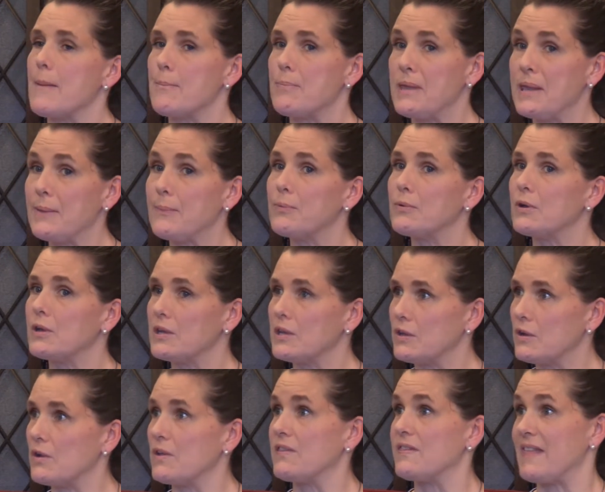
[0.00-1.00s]
People,
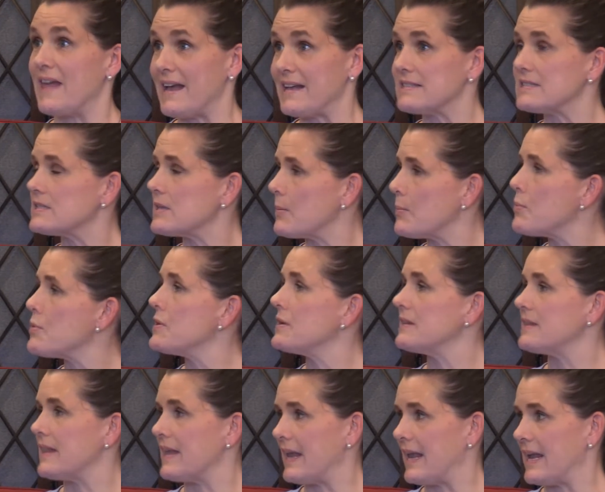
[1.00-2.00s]
that's the
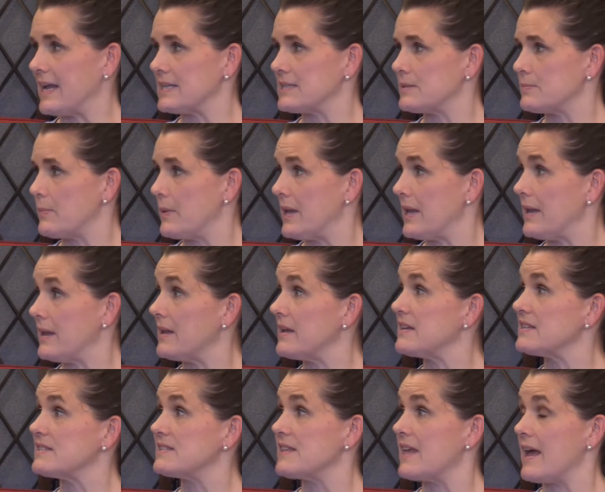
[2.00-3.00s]
point that gets me,
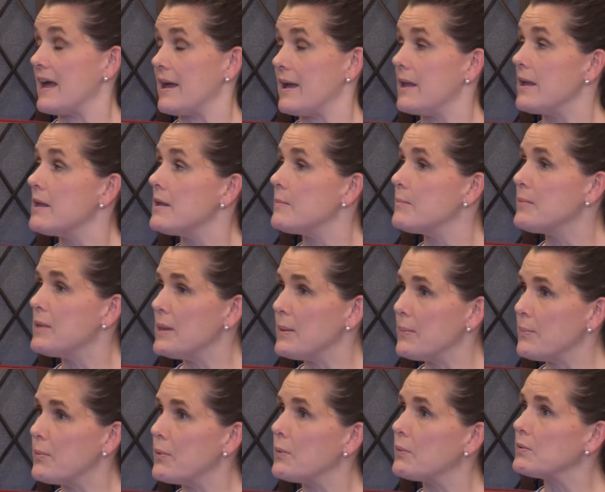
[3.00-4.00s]
is that
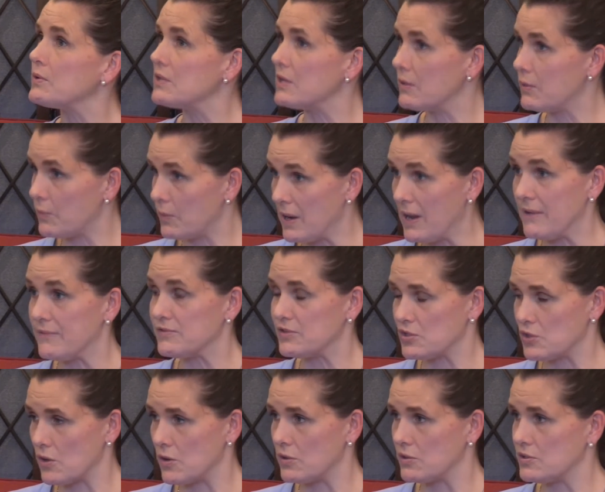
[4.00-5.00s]
people who have
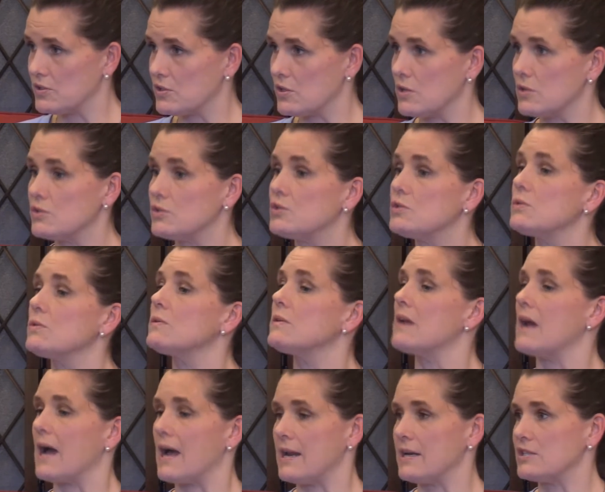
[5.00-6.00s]
strokes do
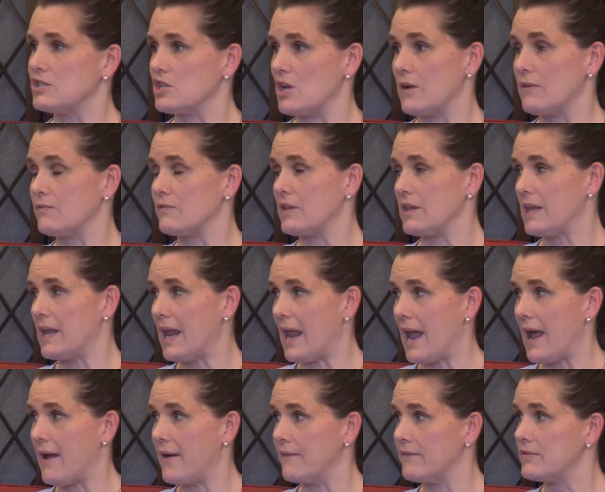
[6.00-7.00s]
not generally
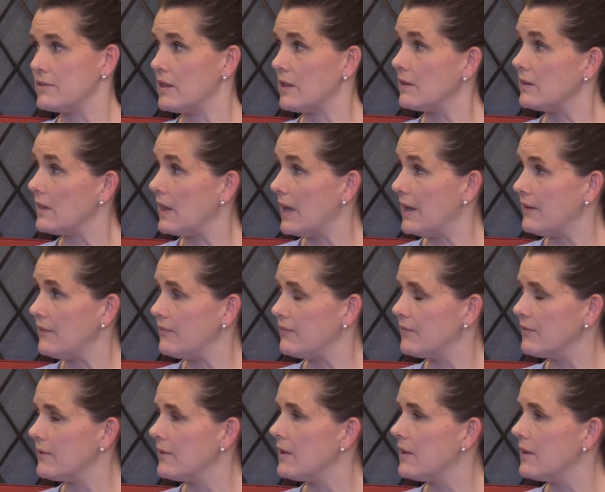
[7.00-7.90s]
have the life